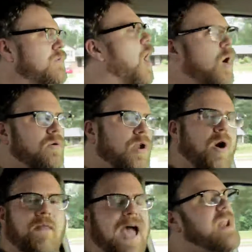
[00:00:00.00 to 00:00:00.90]
no,
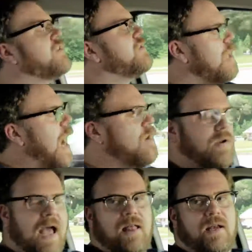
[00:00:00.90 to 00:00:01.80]
no, that is not
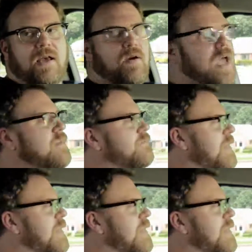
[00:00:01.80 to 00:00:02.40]
reality, okay?